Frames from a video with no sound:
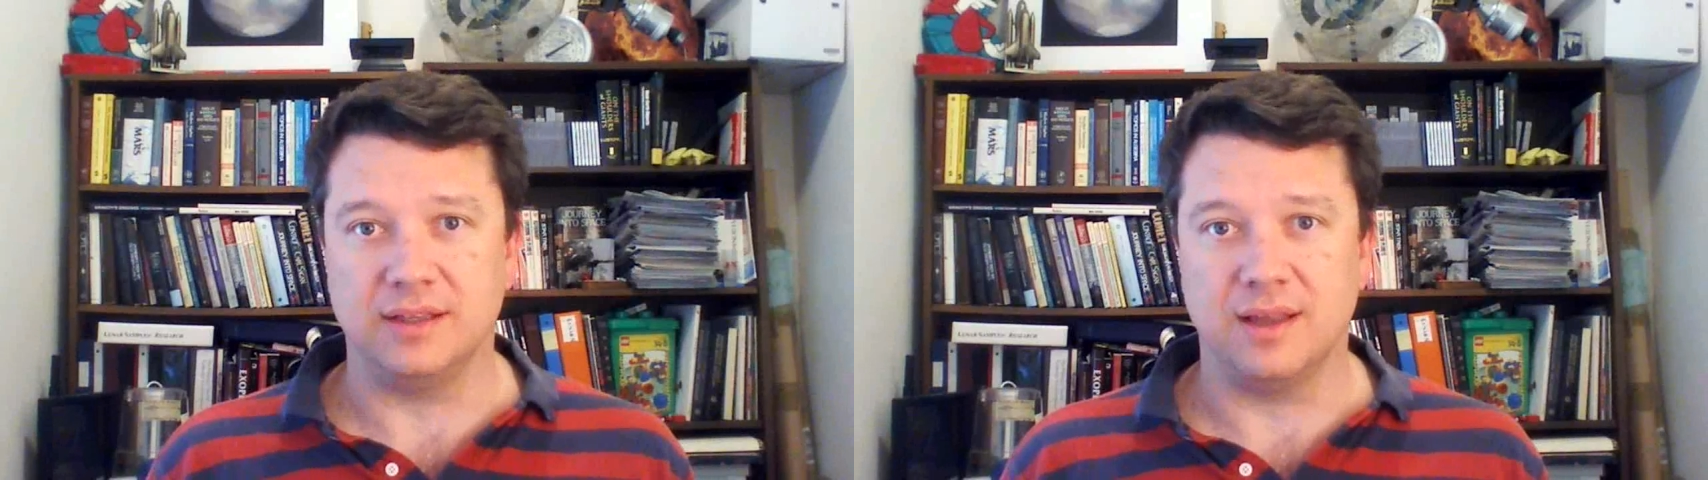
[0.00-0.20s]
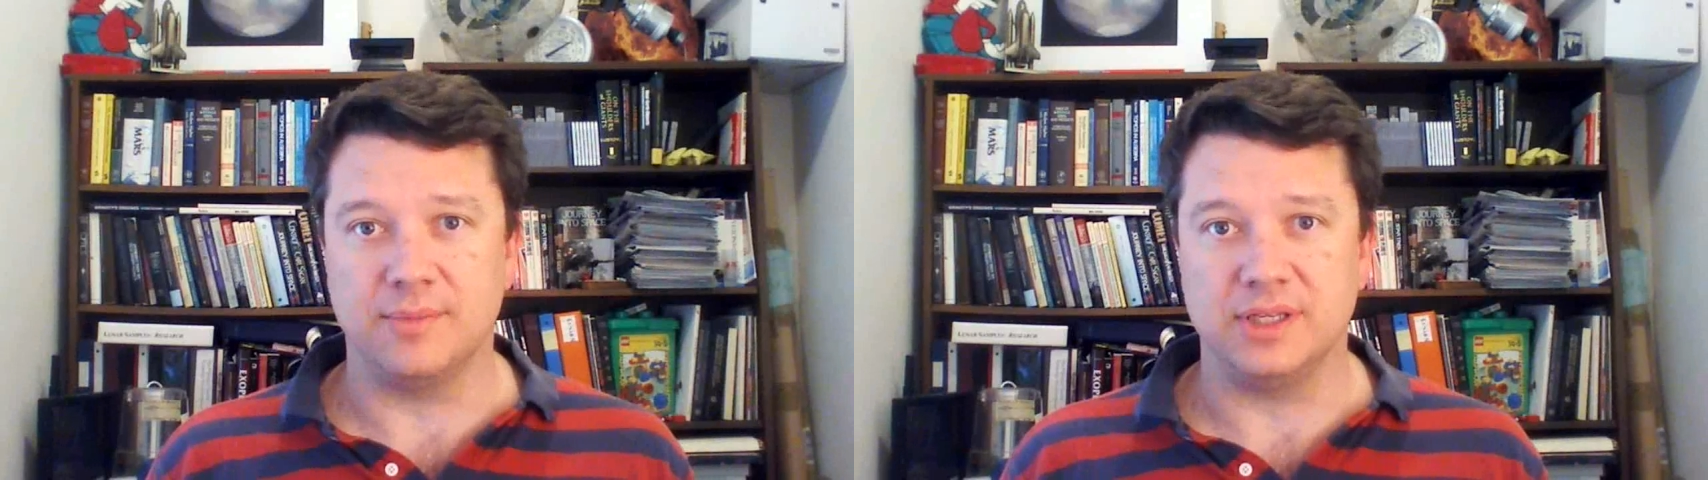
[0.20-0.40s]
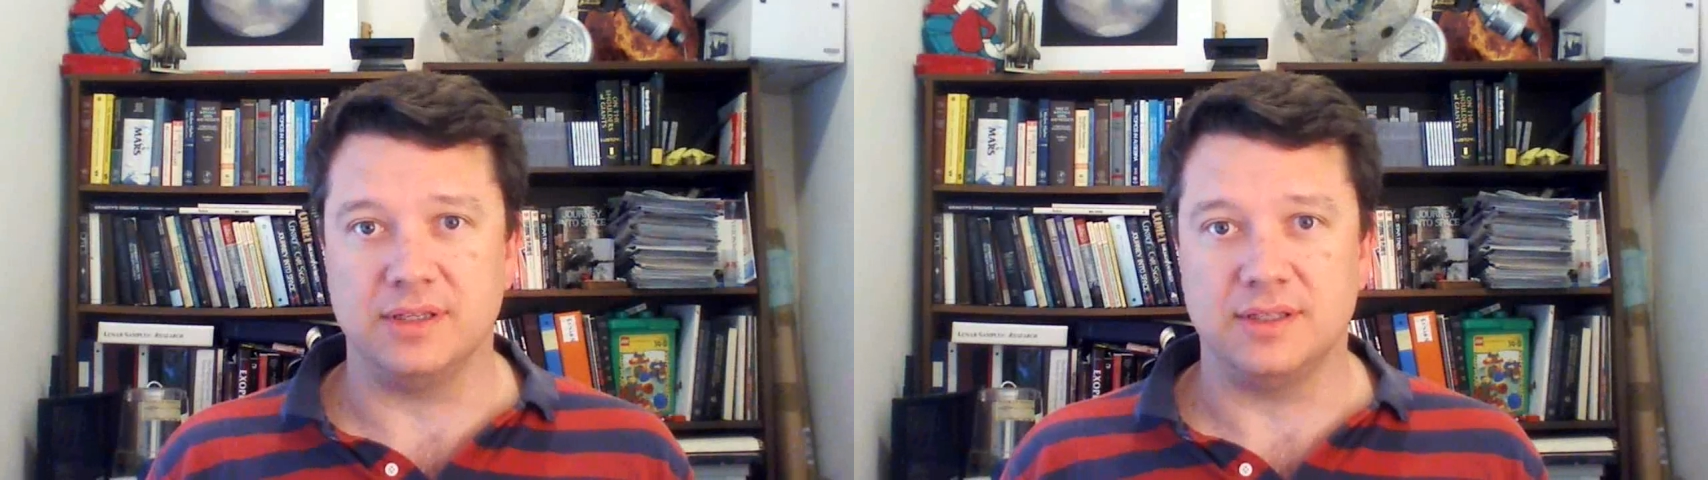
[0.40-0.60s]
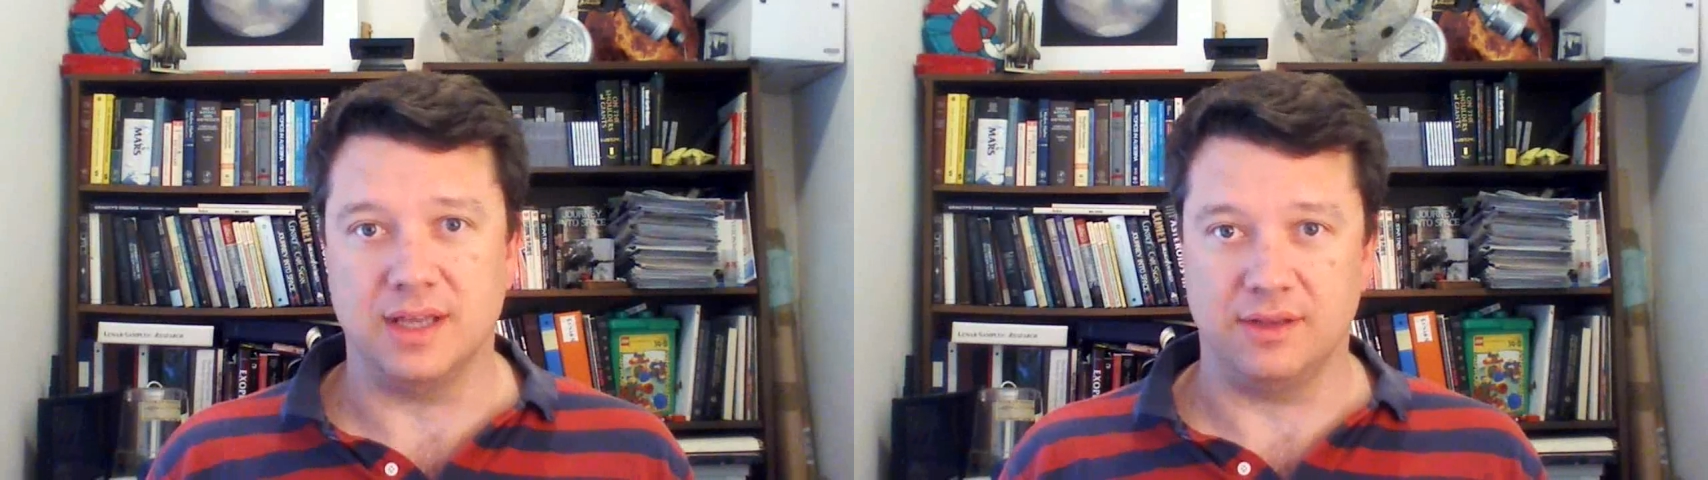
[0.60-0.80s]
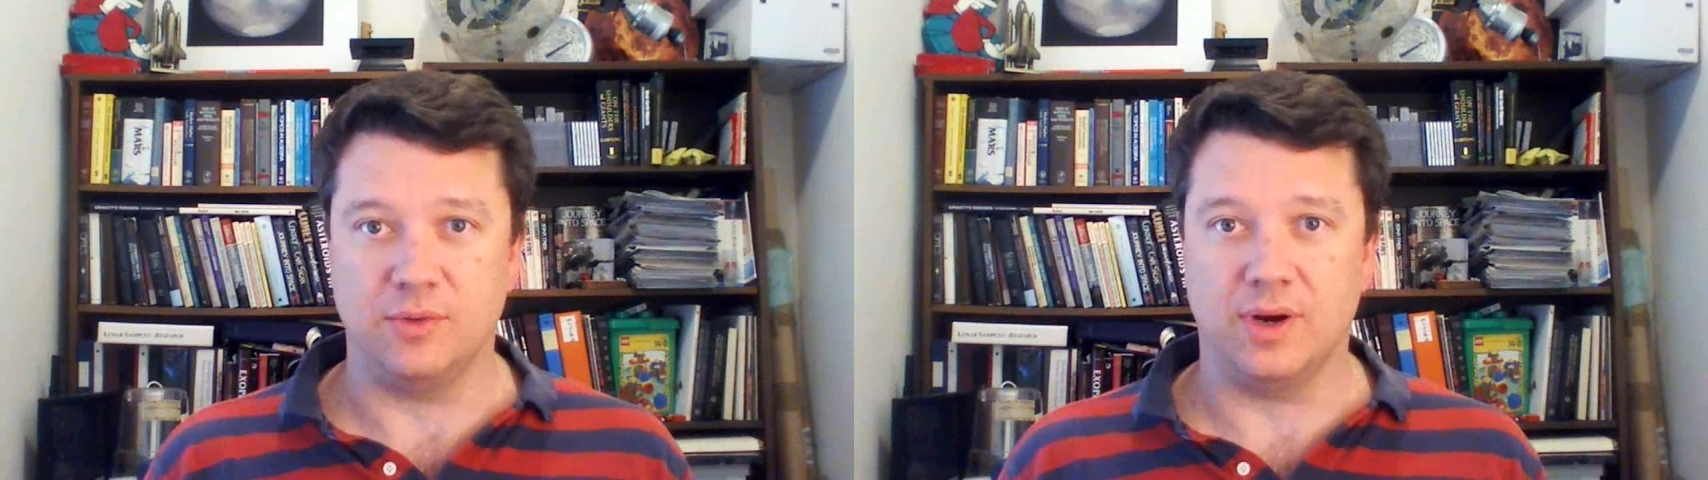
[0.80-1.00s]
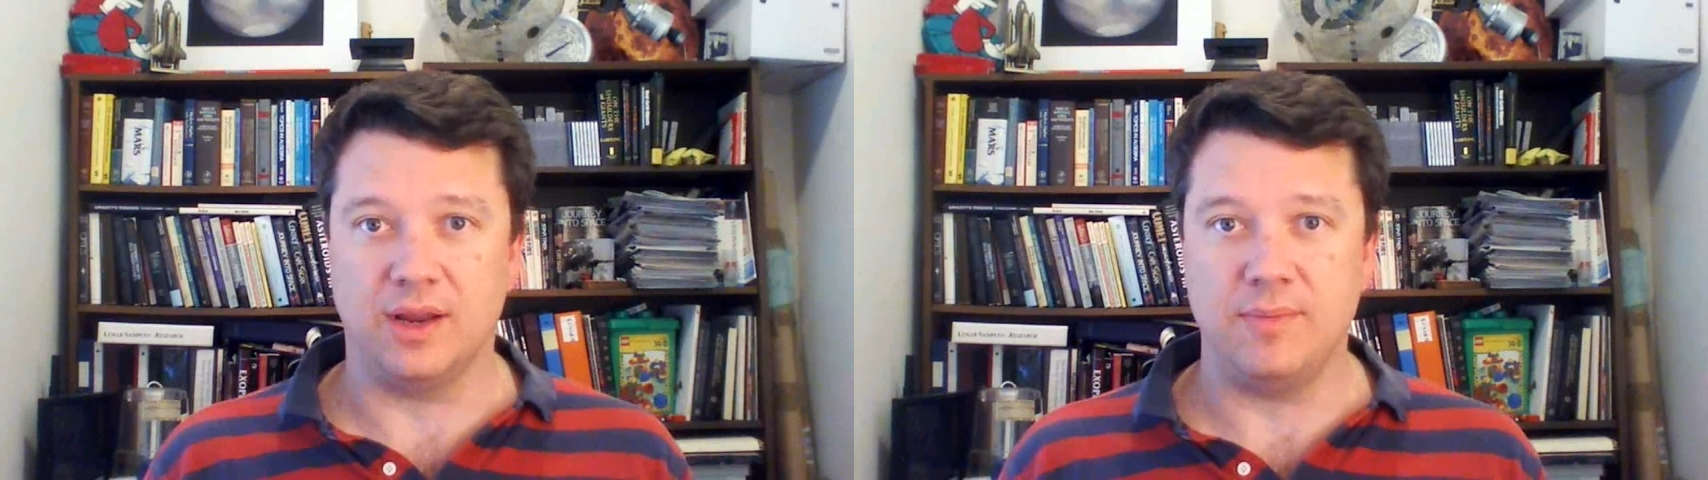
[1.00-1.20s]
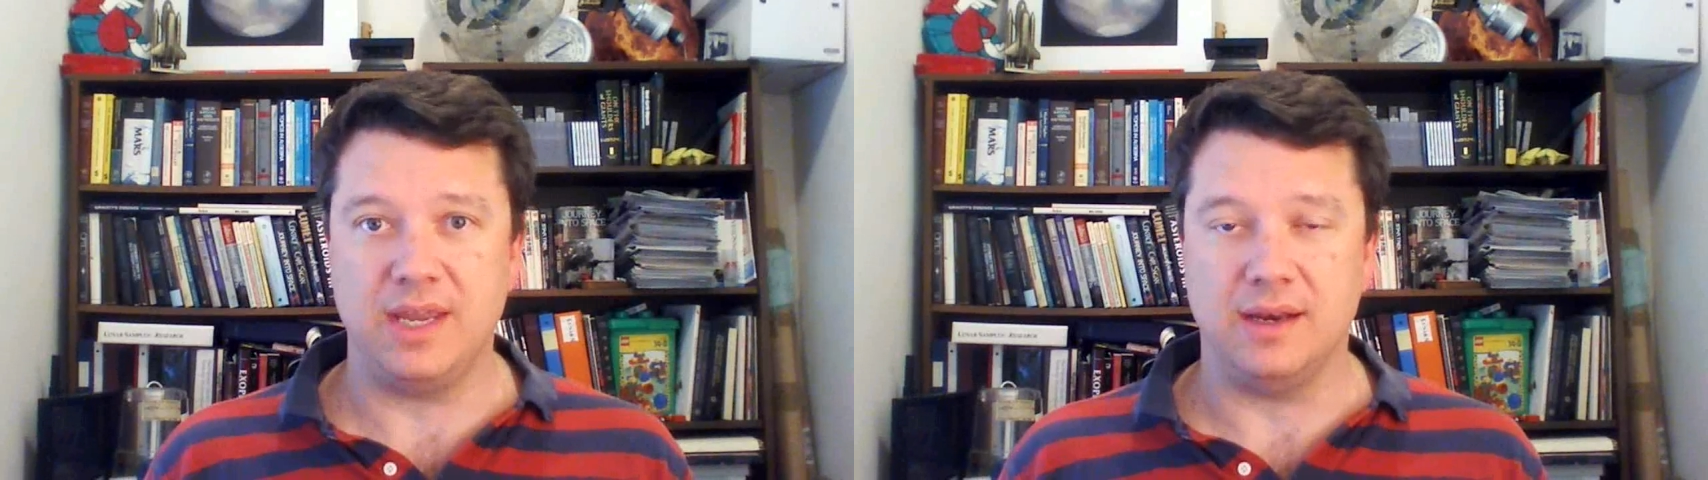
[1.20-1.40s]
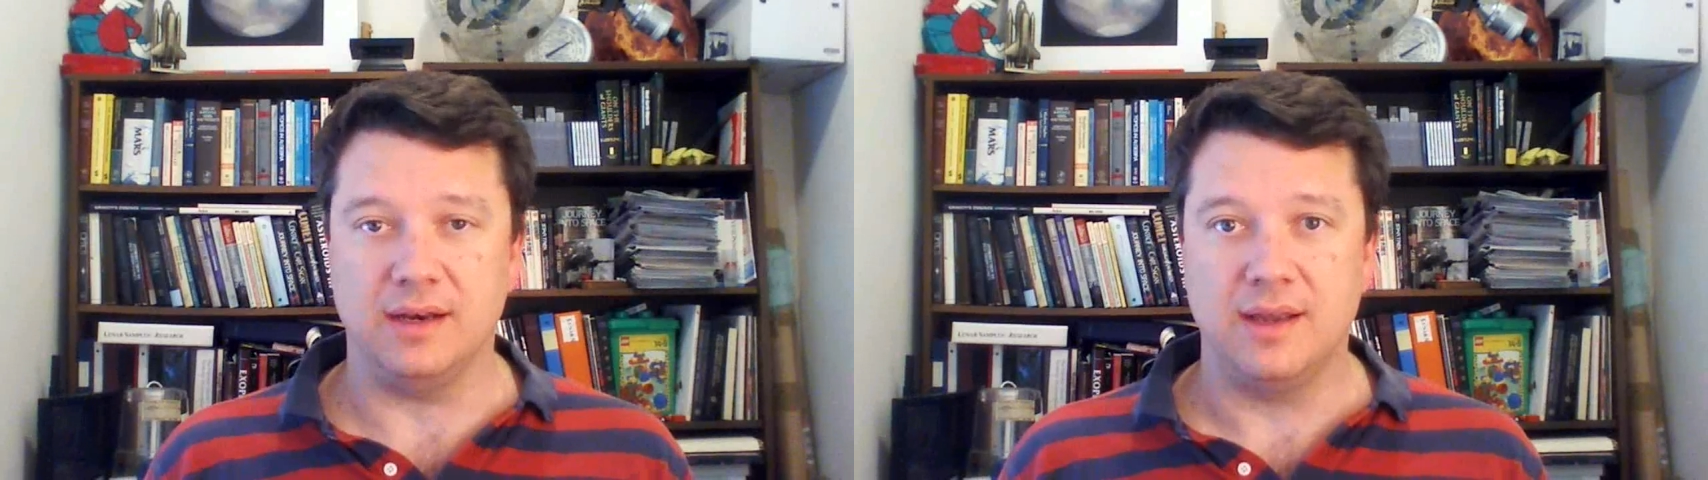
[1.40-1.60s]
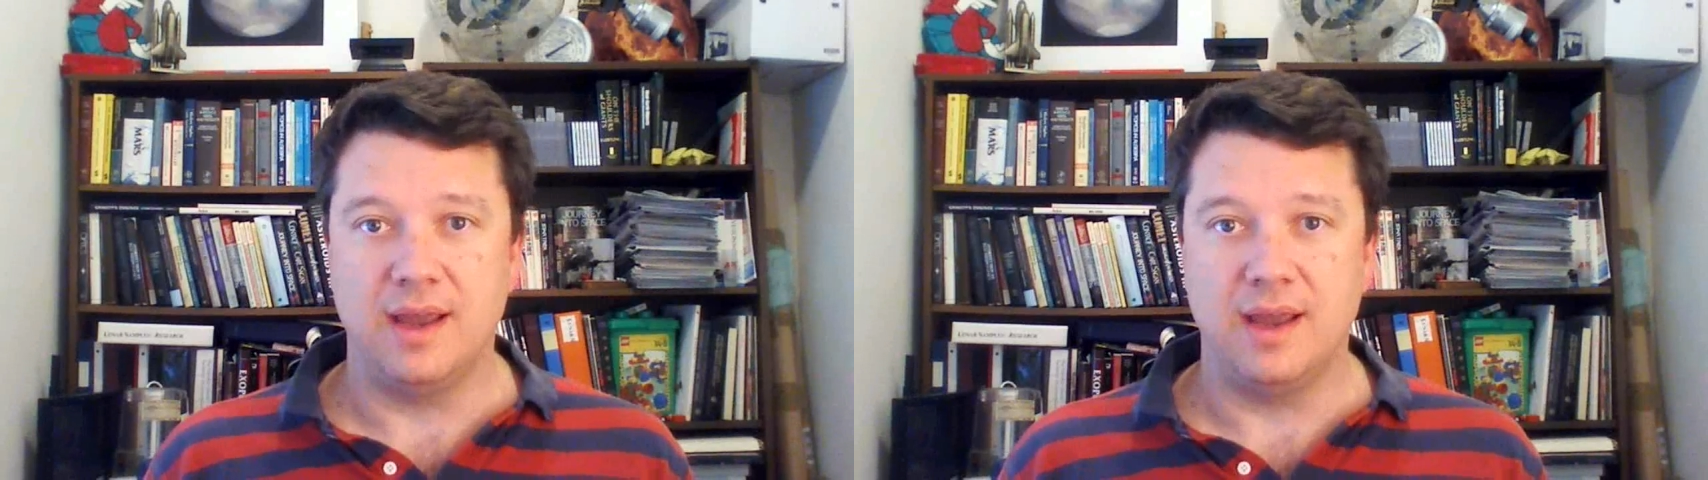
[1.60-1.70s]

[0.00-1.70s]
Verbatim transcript: Let me tell you what I mean.